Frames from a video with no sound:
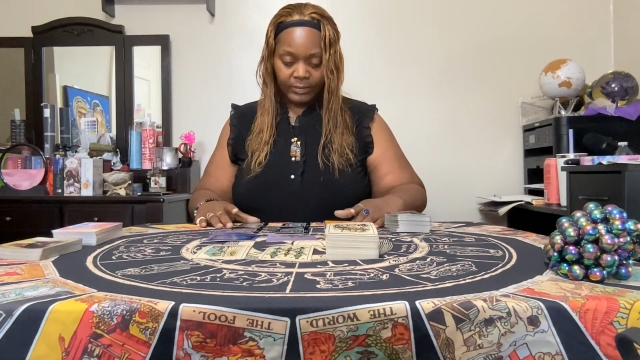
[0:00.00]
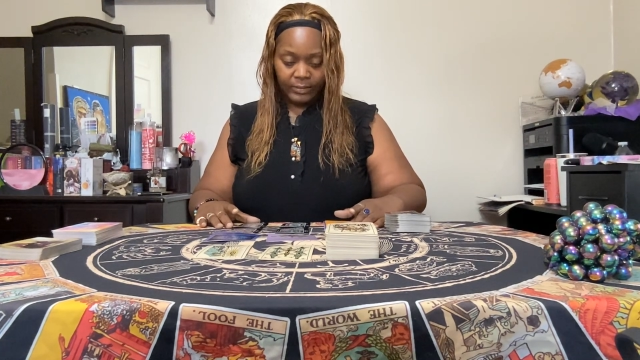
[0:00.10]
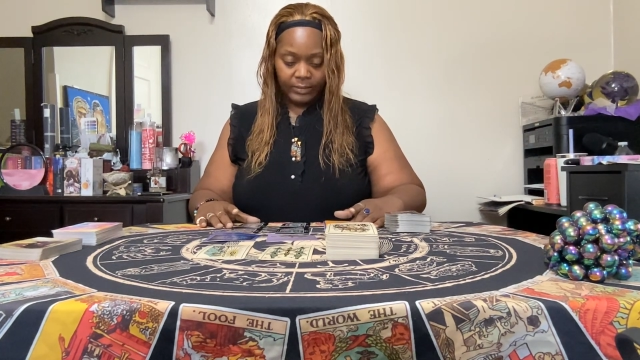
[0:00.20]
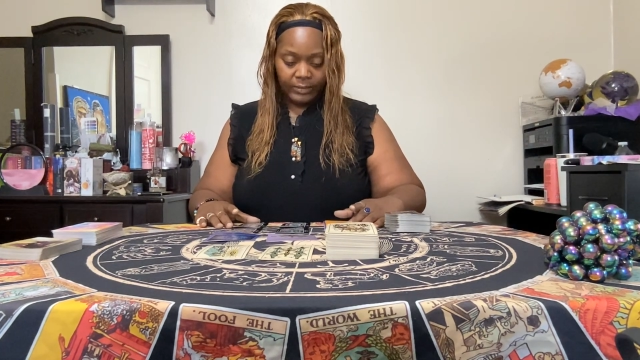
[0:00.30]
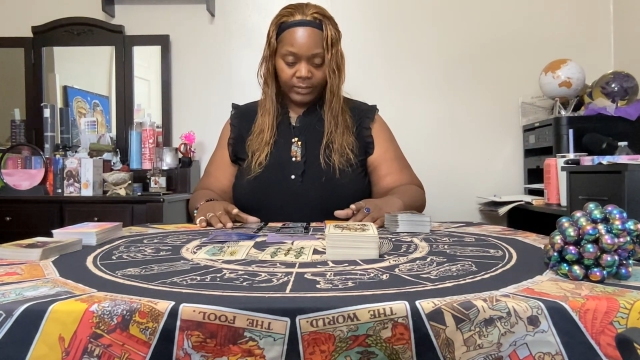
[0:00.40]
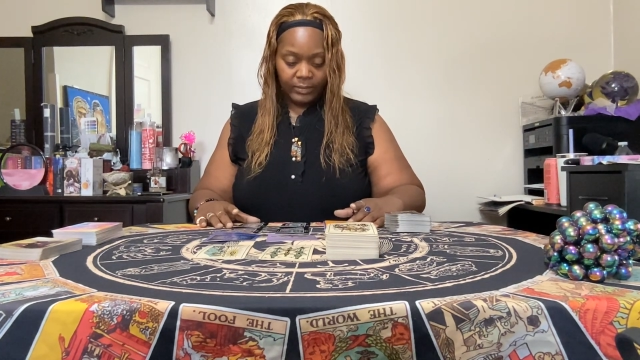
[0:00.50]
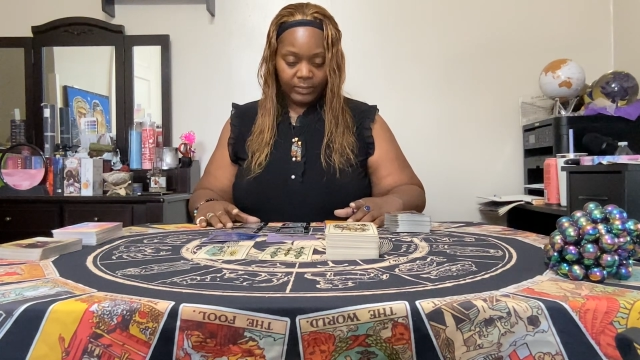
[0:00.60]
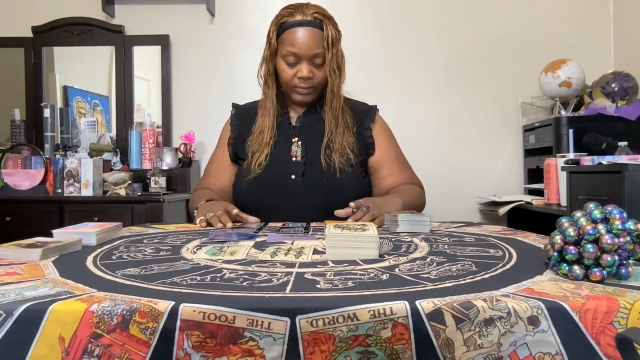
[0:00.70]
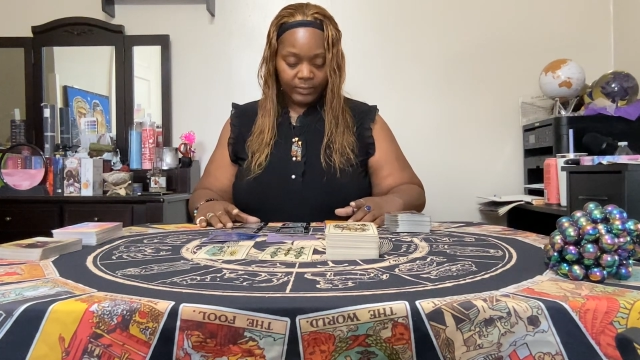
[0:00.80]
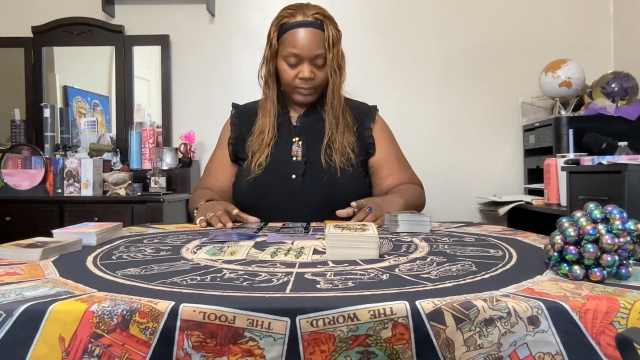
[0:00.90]

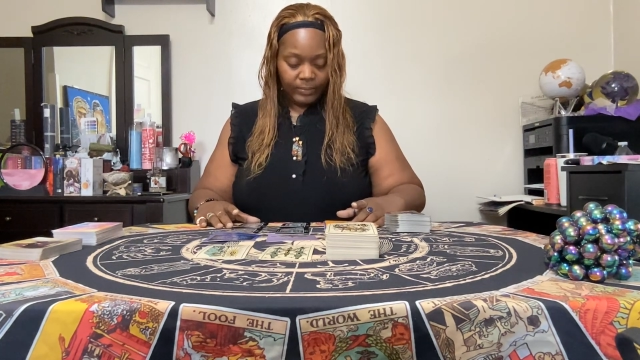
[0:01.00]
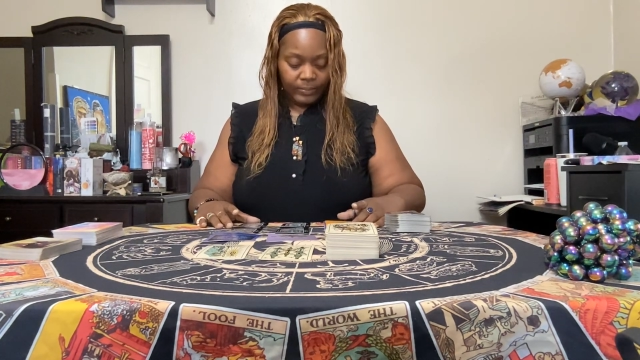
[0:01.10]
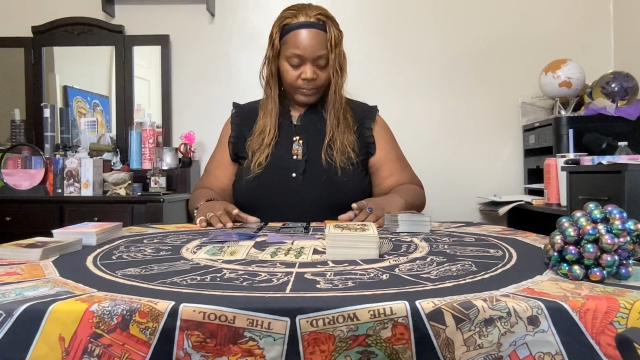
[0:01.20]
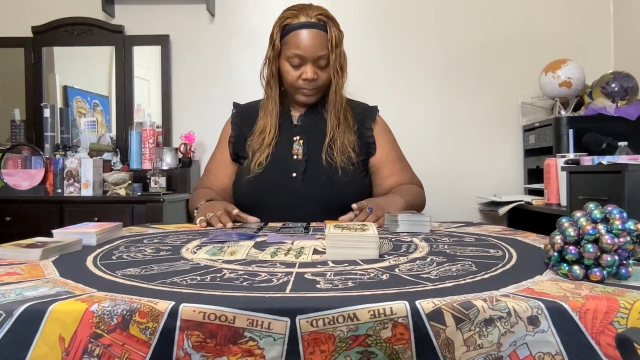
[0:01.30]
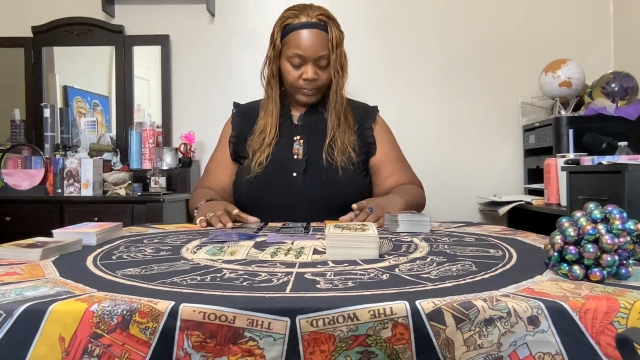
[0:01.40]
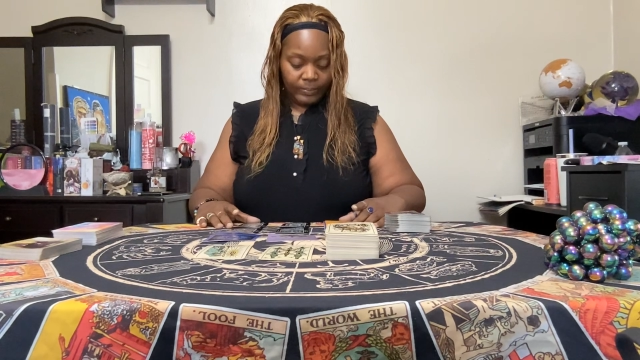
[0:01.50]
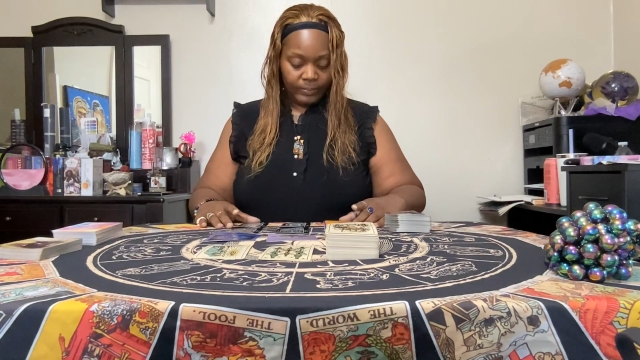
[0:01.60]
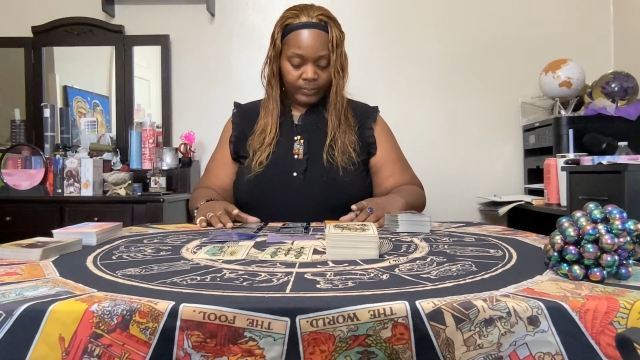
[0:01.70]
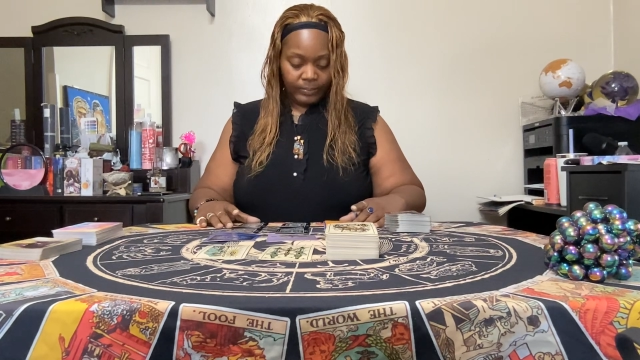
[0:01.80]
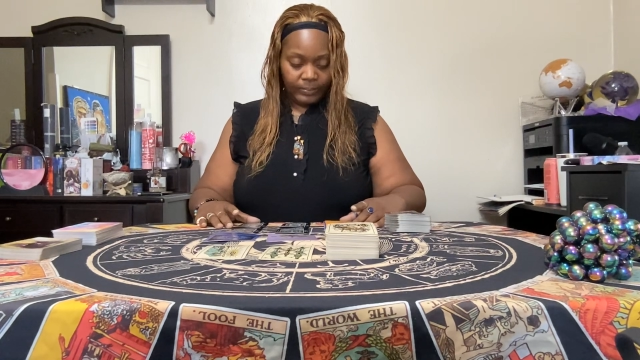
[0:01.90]

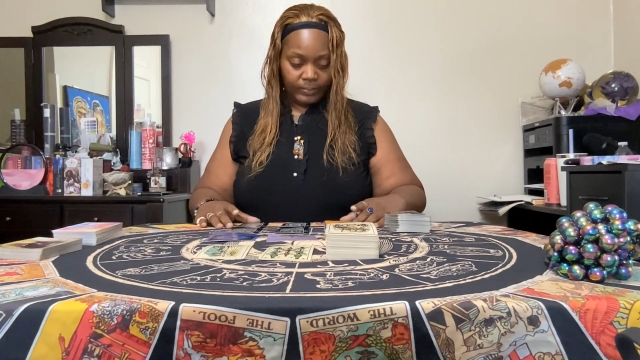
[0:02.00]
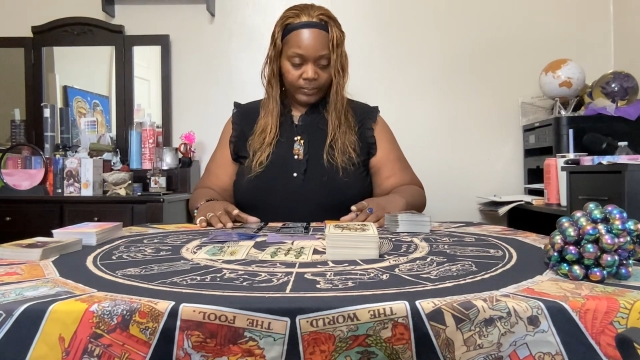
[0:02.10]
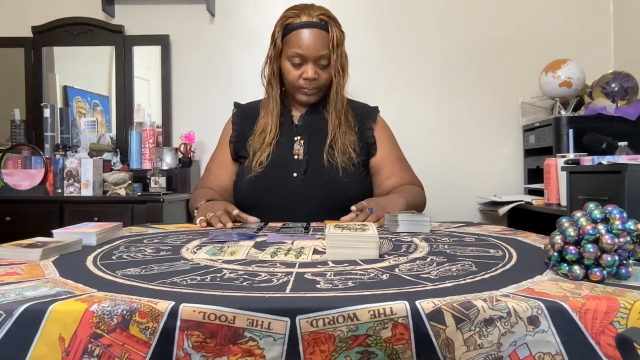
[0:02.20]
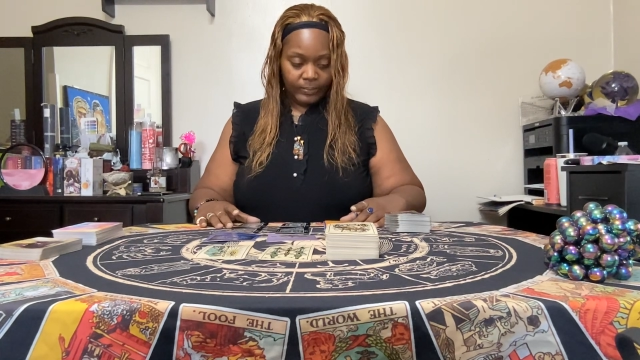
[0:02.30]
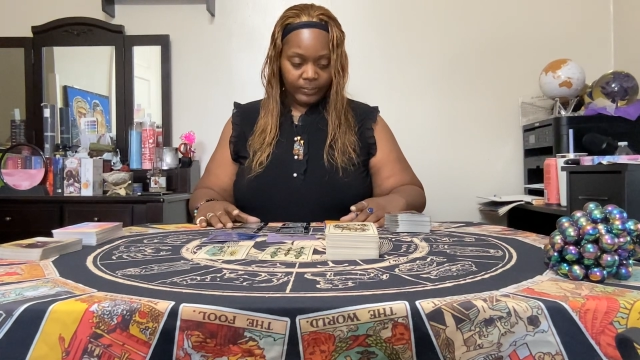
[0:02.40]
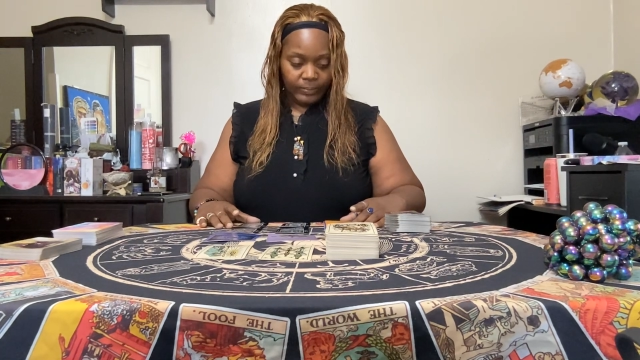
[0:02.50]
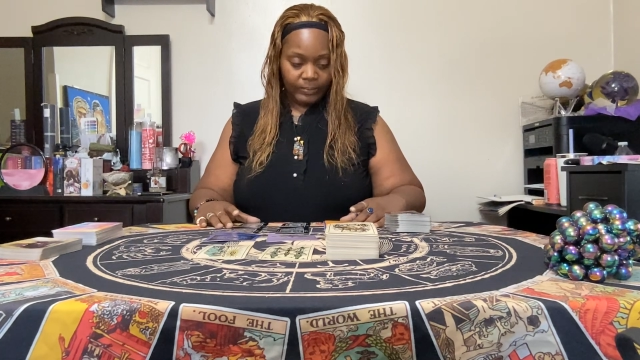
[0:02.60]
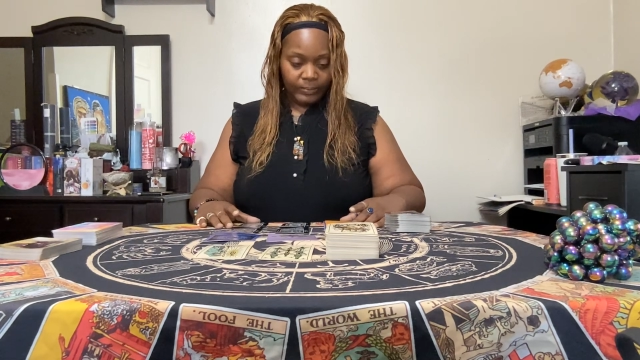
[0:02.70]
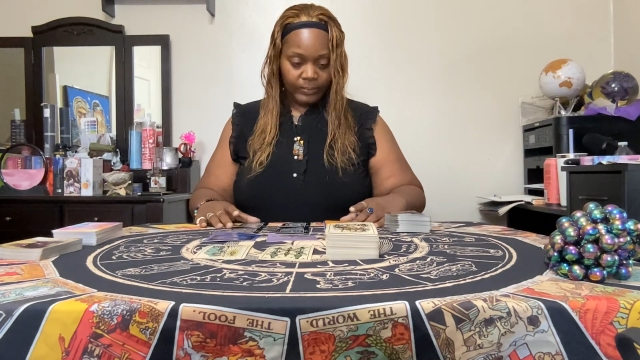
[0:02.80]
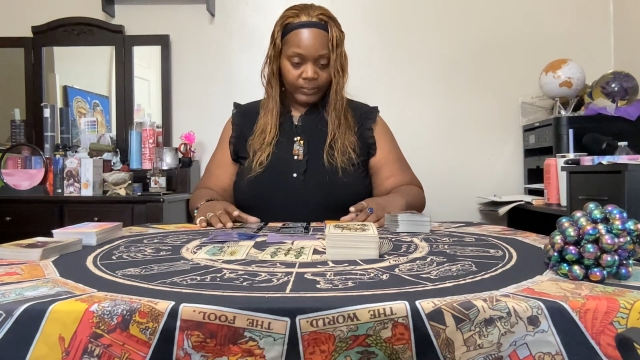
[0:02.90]

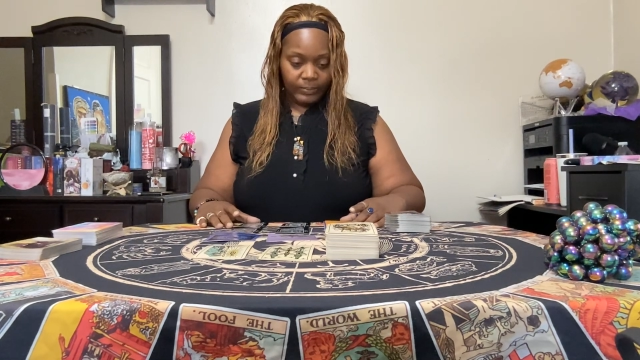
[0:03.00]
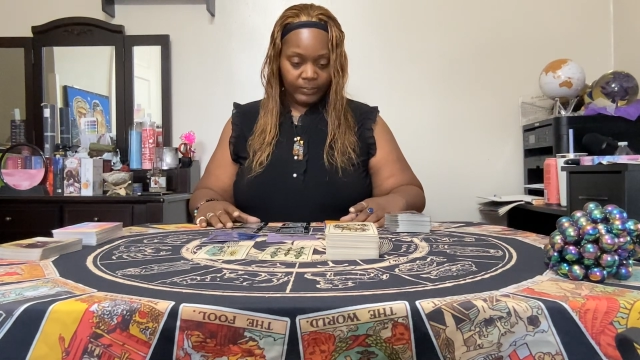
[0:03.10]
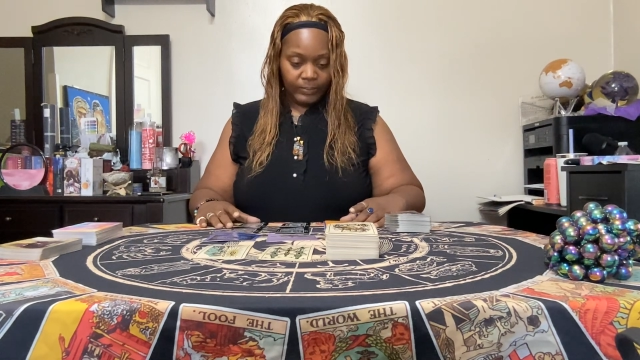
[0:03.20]
Nothing is said.